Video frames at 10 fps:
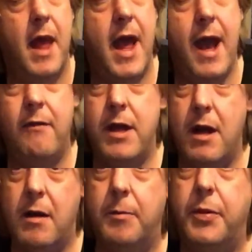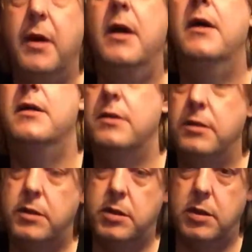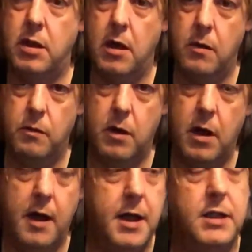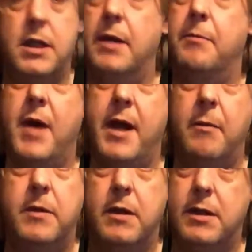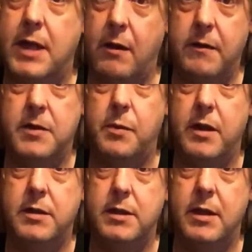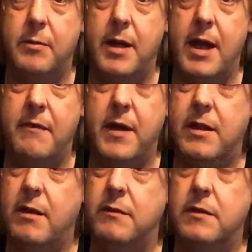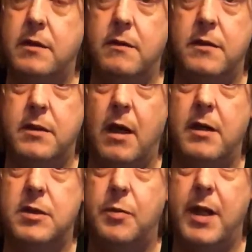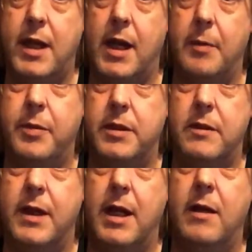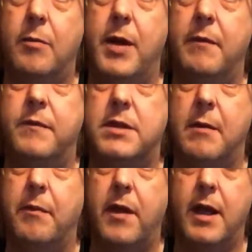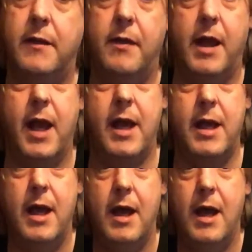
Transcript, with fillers: hurry up, slower, and it's like, man, I'm gonna tell this person in a minute if they don't soon start speeding up and doing a little bit of something. Okay.